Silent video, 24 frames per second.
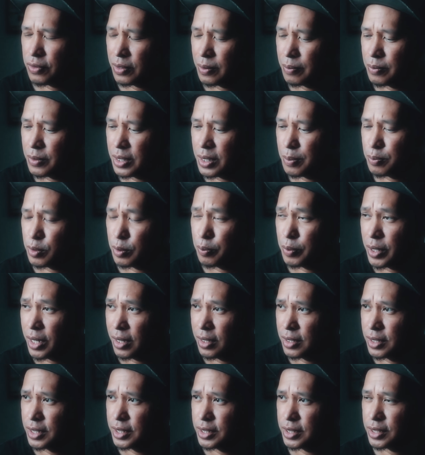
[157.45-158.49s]
from the
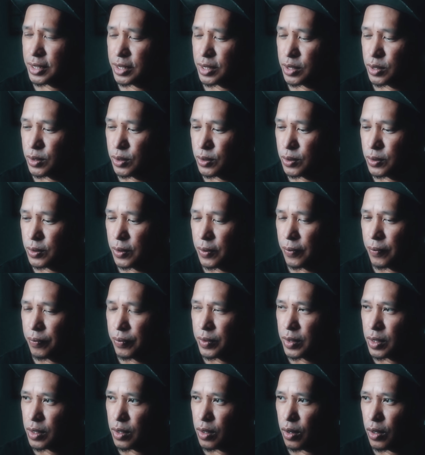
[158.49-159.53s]
propellers to
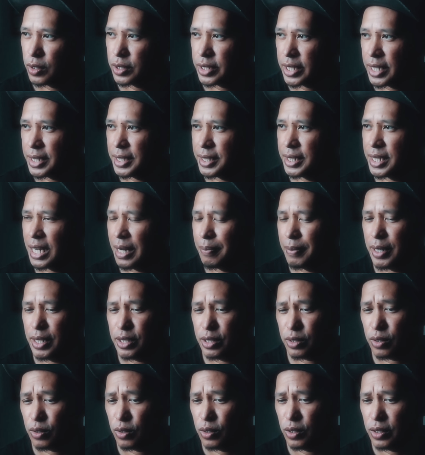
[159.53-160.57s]
cause any
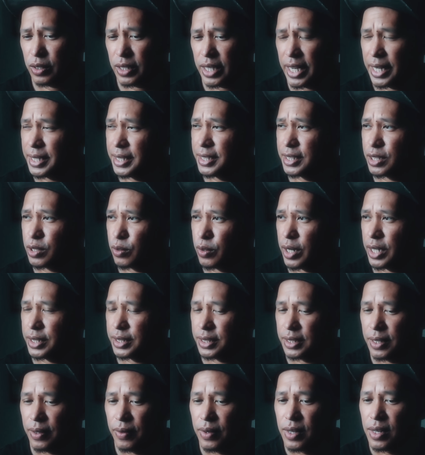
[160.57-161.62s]
damage or any
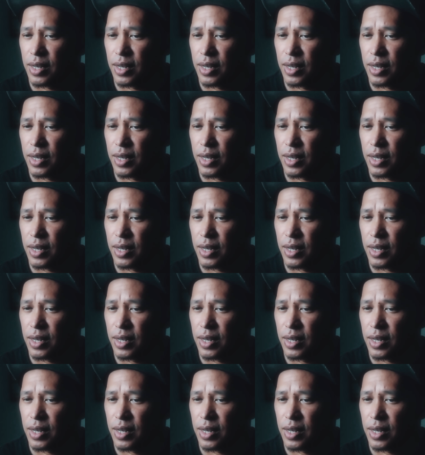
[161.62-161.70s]
scratch.